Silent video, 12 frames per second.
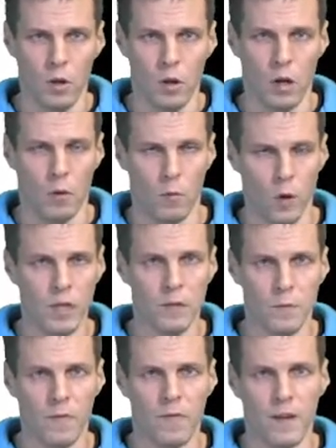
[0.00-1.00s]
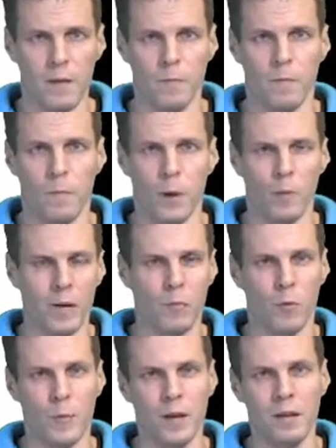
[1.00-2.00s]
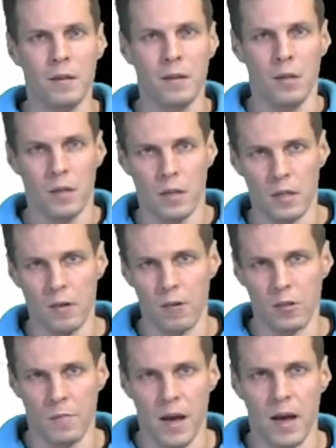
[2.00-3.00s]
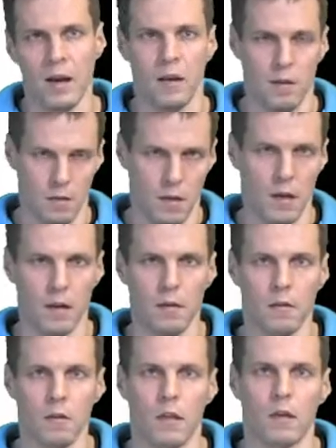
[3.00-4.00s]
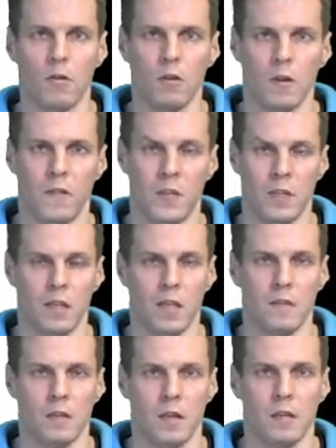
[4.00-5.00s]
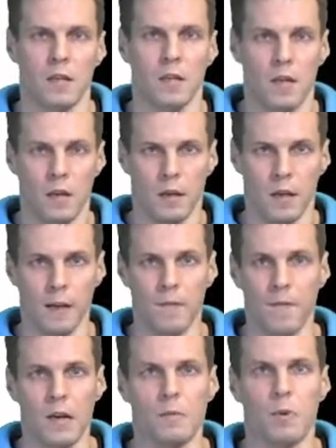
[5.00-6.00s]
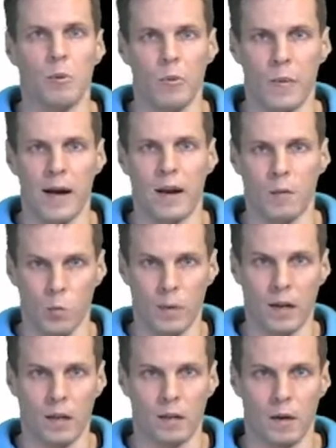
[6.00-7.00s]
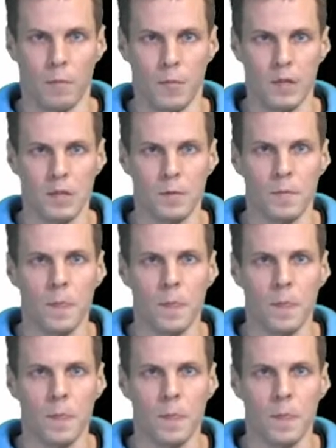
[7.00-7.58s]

one is woman, 0 is man, and the coefficient gives us the difference between man and woman-led companies.